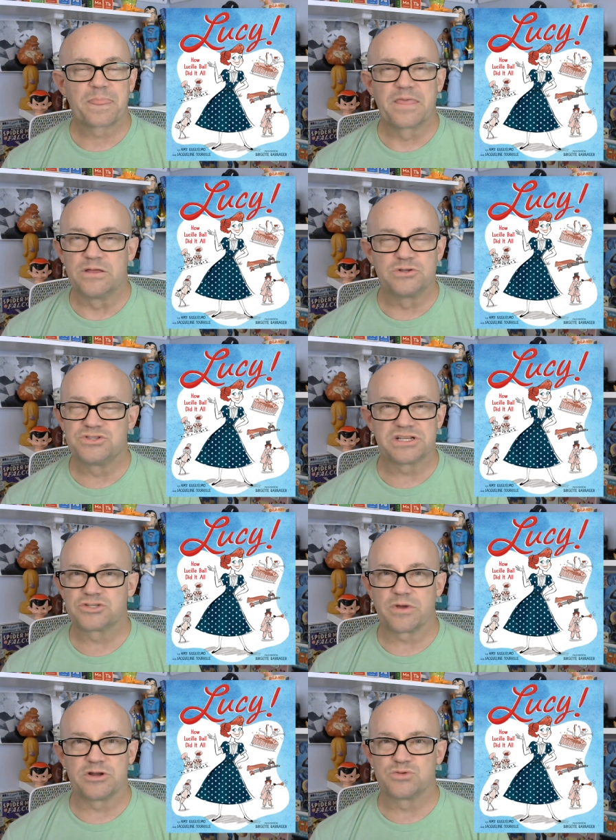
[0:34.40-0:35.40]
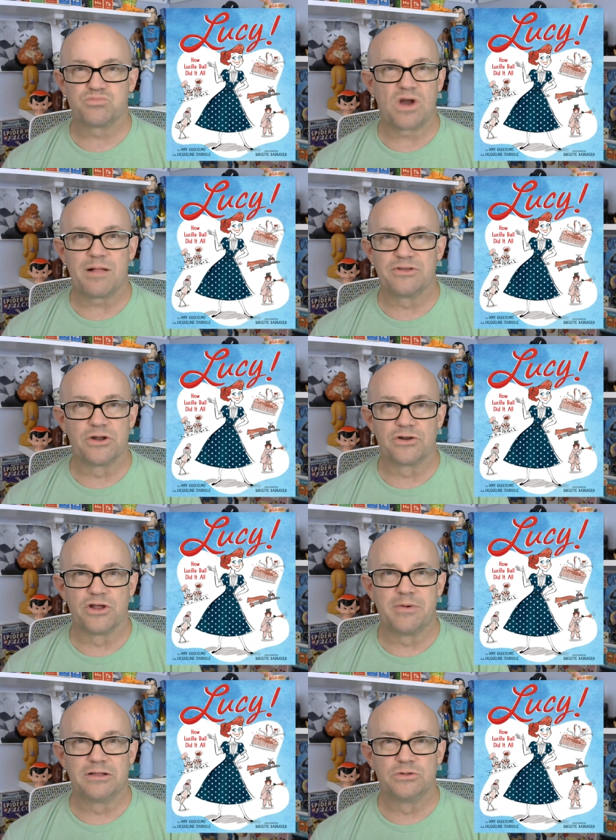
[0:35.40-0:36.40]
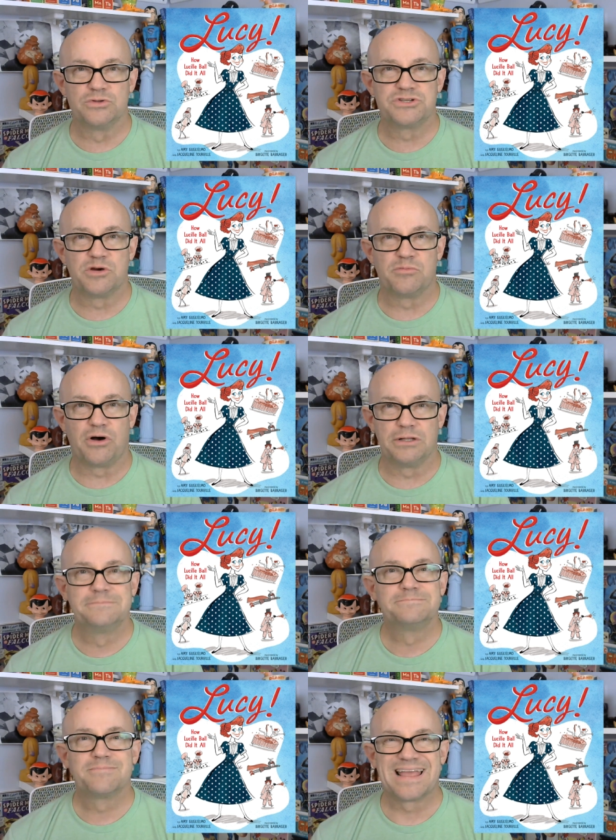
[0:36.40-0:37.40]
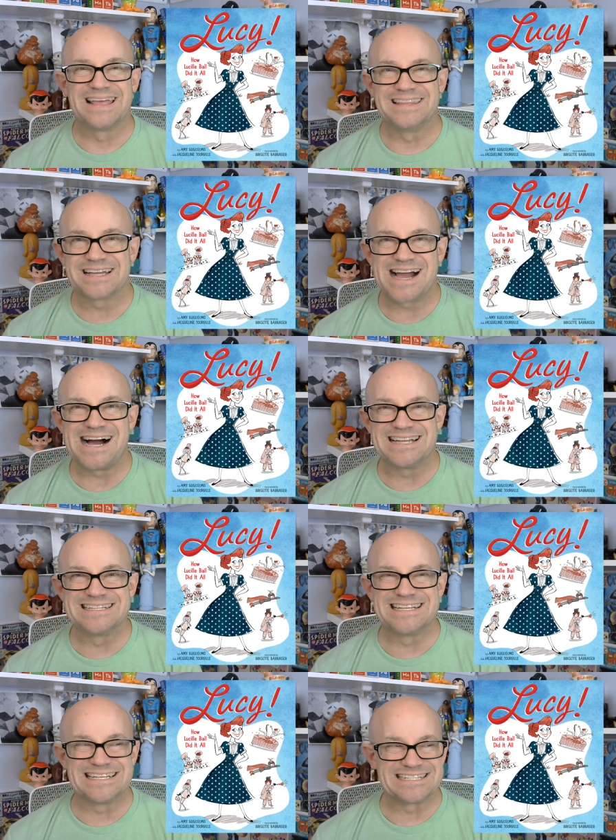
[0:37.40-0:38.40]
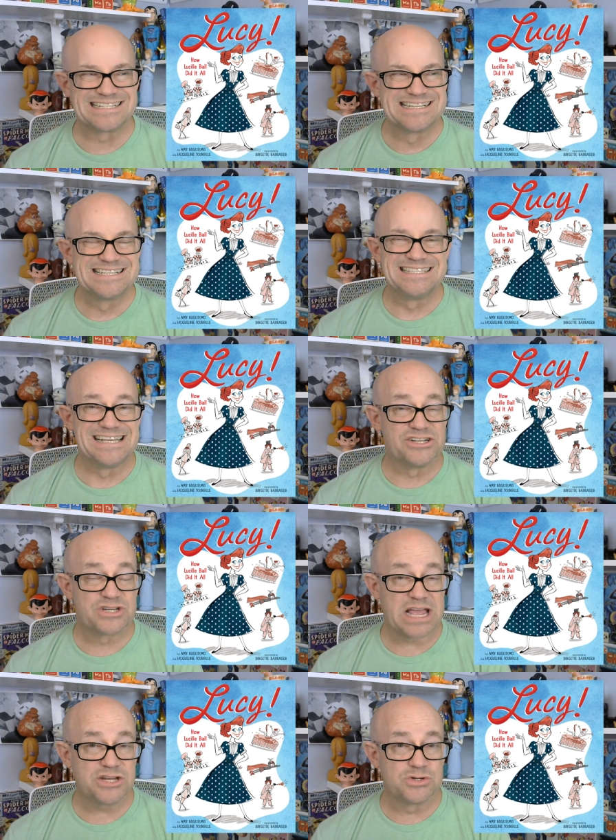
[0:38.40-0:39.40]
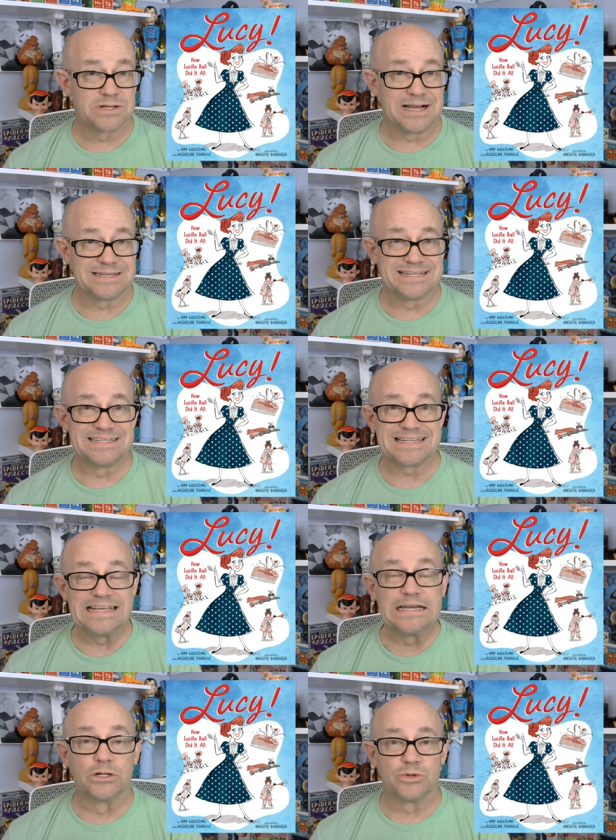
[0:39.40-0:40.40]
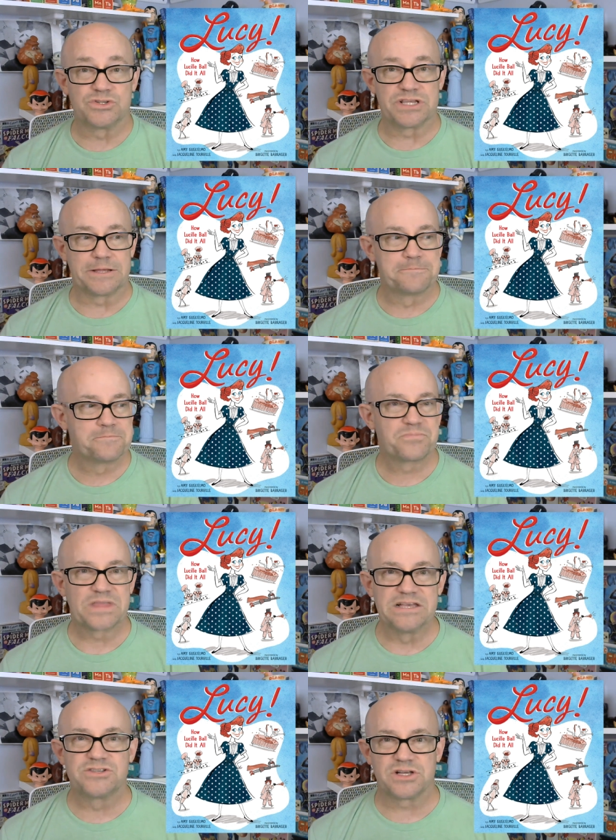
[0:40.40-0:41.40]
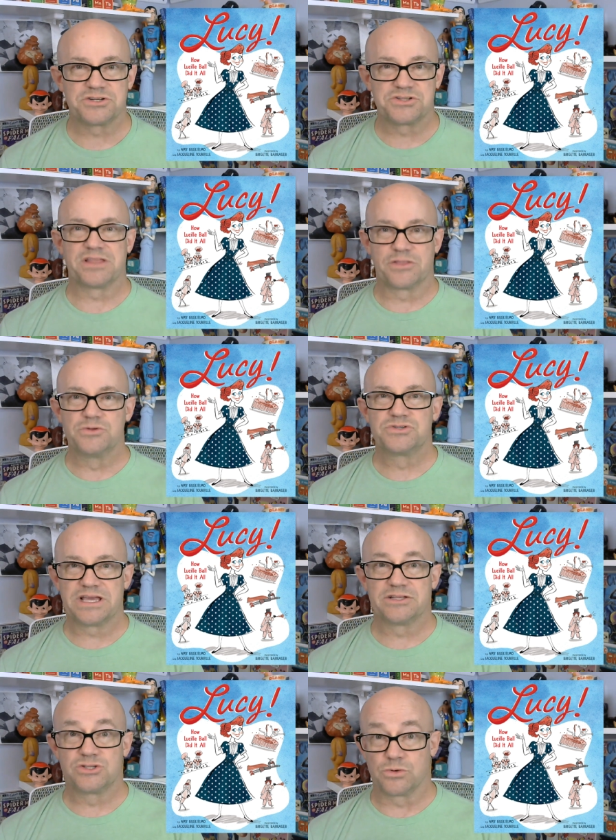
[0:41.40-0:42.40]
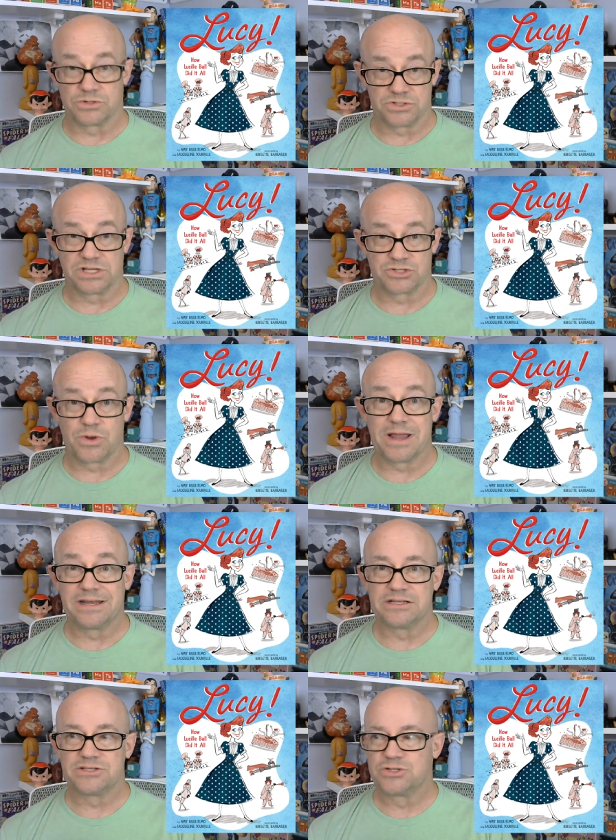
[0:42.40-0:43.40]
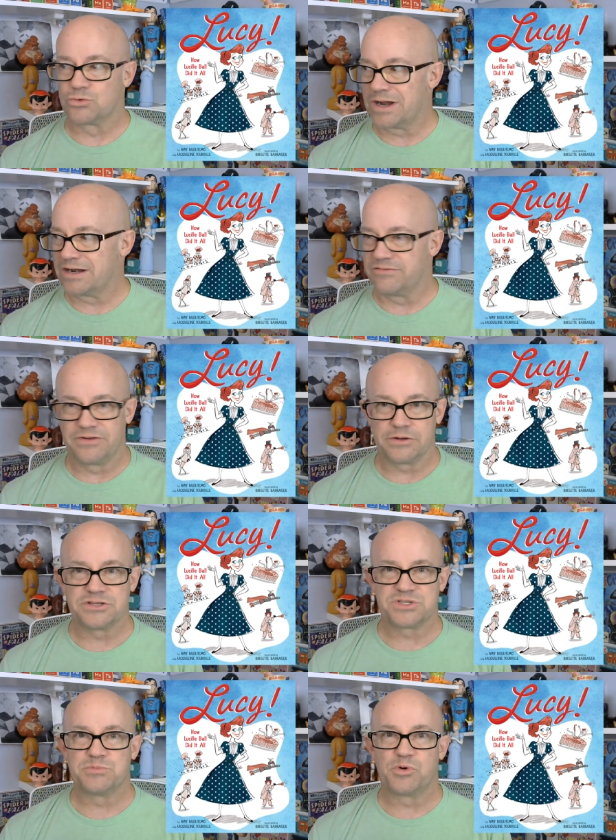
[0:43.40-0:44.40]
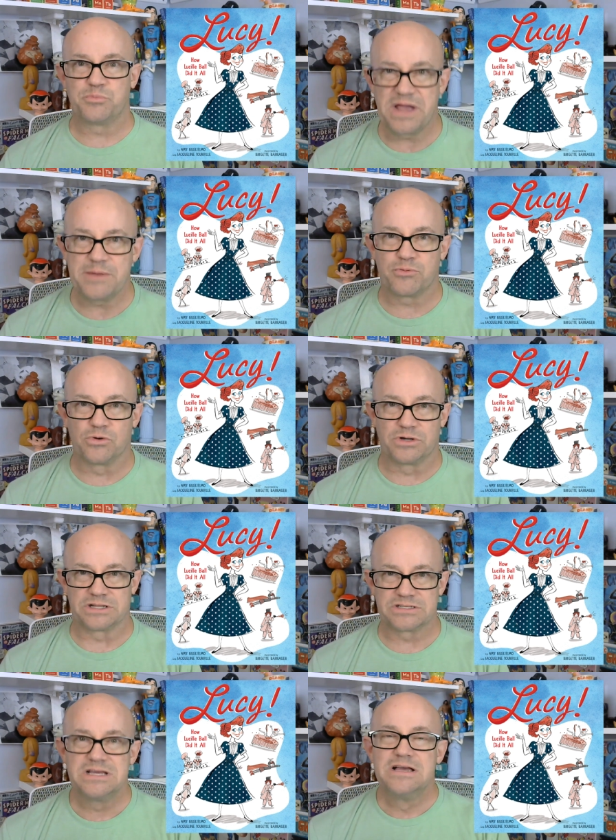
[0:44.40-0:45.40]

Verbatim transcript: those sixth graders probably don't know about lucille ball and the content the educational content in lucy is such that those kids who are in sixth grade can still write a very simple paper on it.